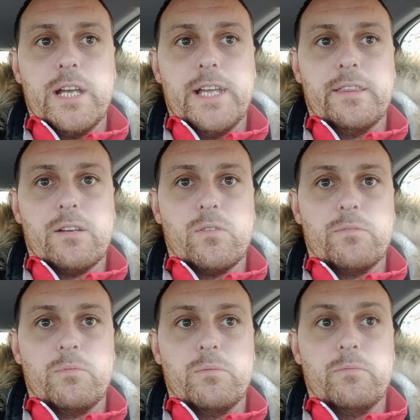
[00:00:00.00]
win. They could
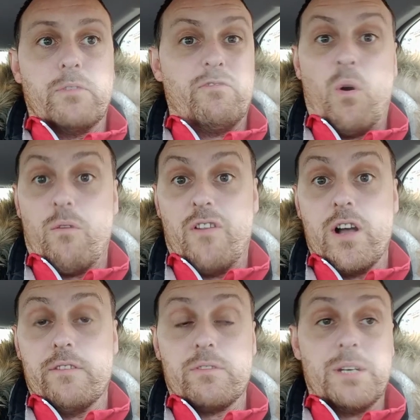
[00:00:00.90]
have won
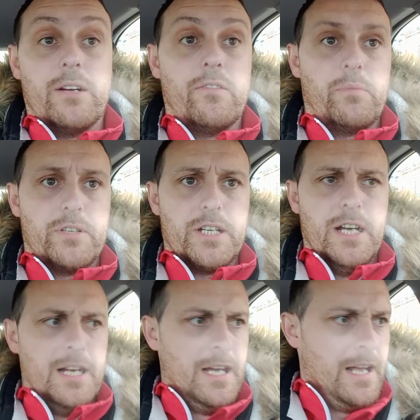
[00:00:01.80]
4-5, to be honest with you.
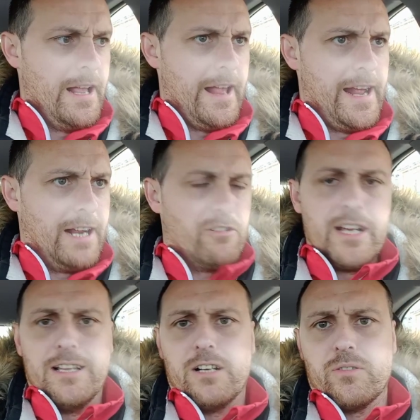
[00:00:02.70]

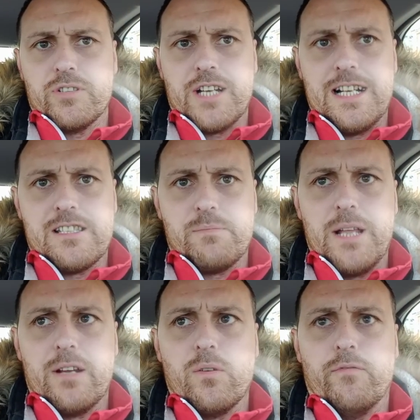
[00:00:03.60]
Created a lot of good chances,
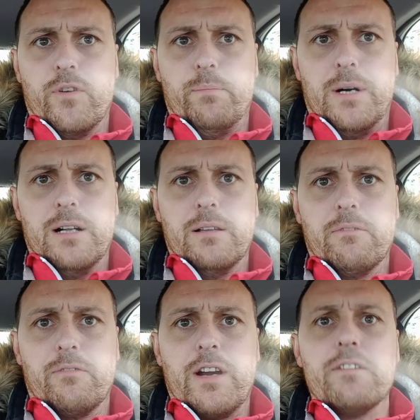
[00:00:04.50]
played good football.
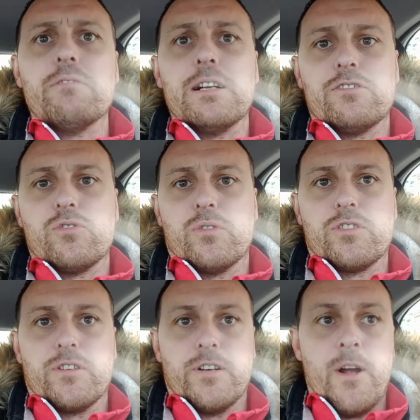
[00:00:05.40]
Were very well
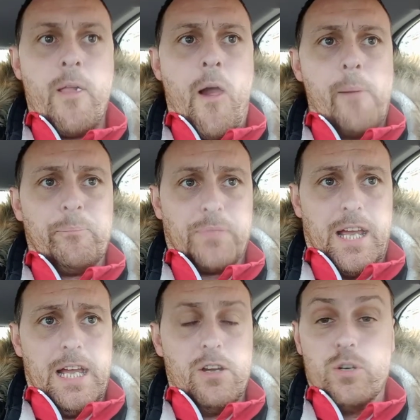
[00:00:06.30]
structured.
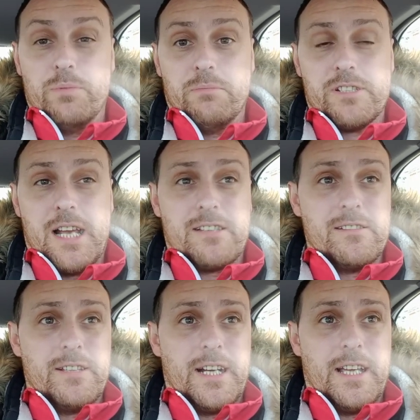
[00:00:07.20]
Houben was
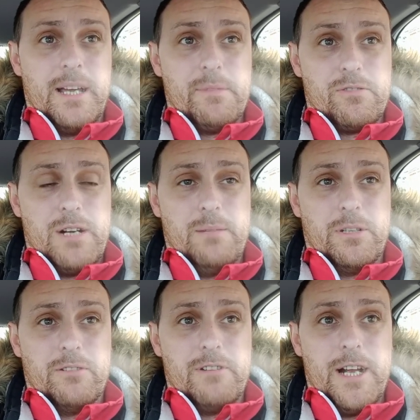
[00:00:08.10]
excellent that game as well,
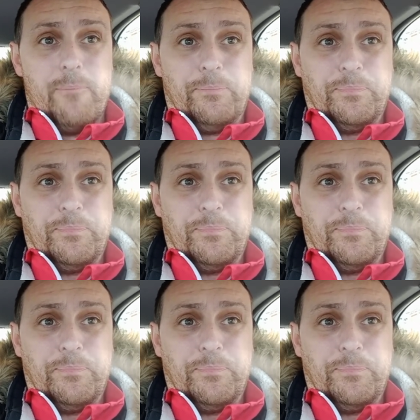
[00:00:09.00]
by the way.